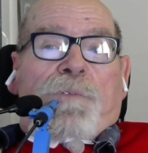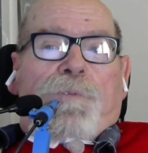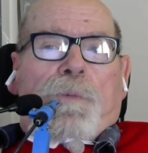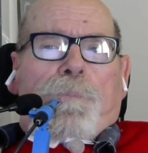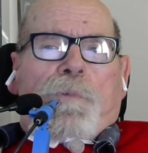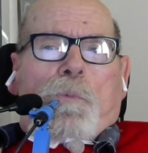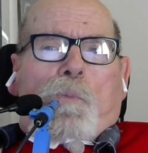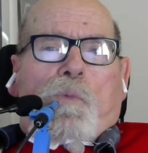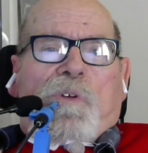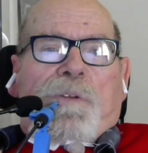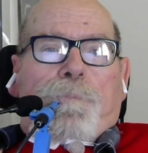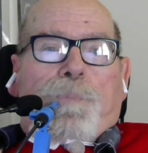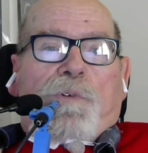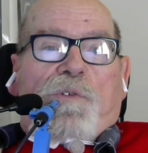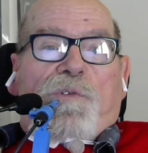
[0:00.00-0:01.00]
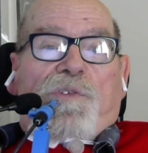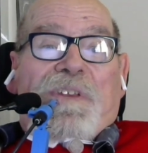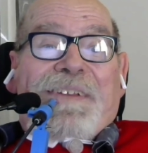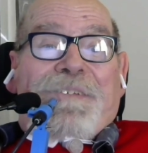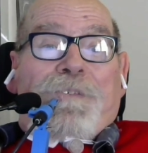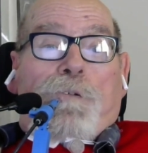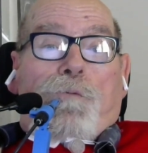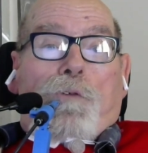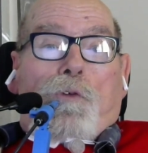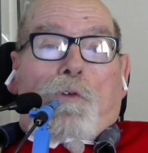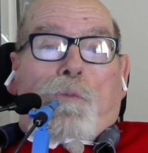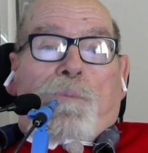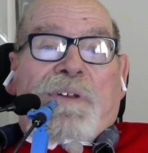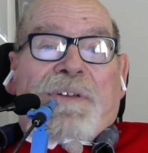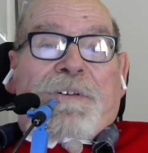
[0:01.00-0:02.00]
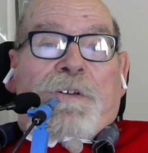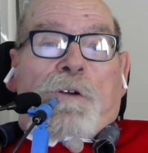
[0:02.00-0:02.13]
from the one person in the room